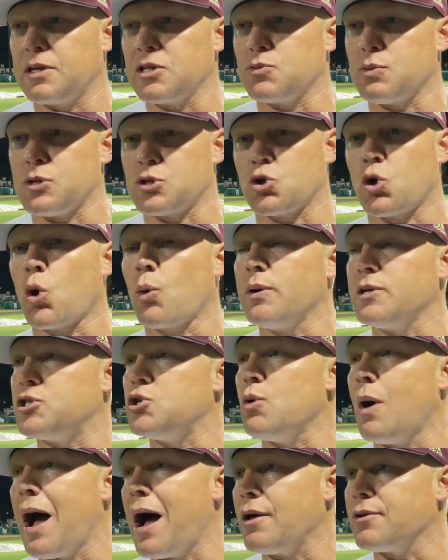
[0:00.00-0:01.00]
because we score with
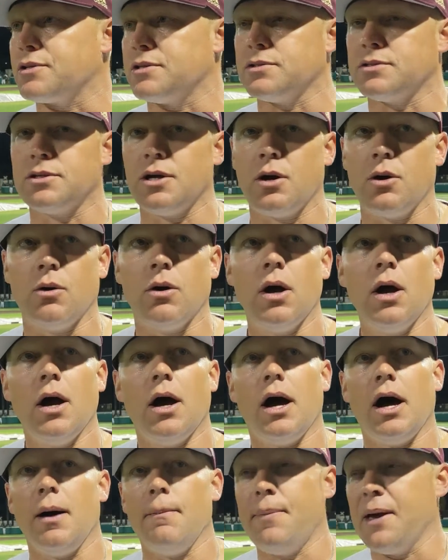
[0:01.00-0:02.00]
two outs. And so
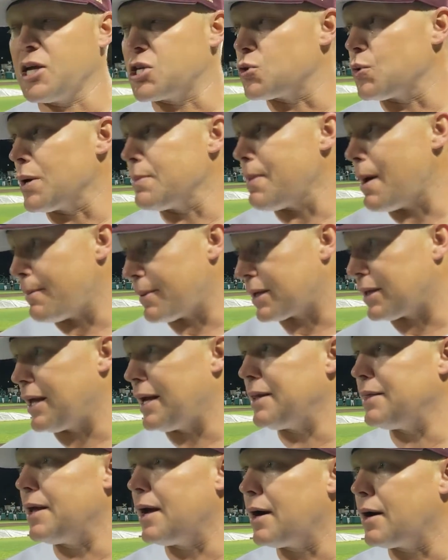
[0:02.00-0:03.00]
a big swing by
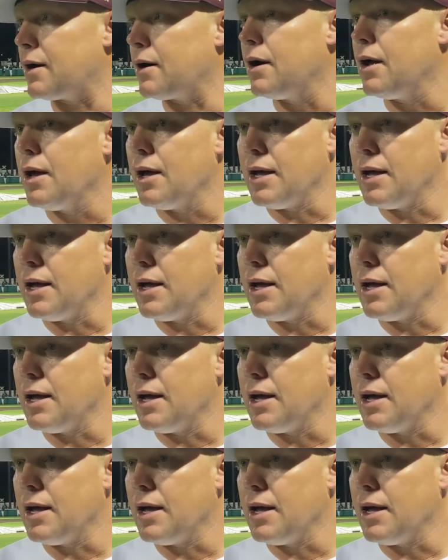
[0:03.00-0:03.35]
McClain there